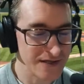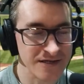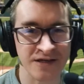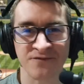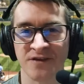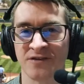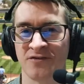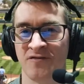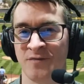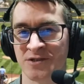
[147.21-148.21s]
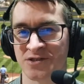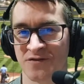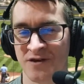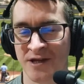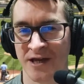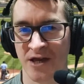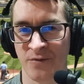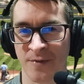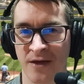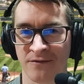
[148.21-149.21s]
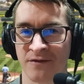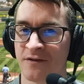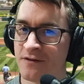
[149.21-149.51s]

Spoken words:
Nothing too much to write home about.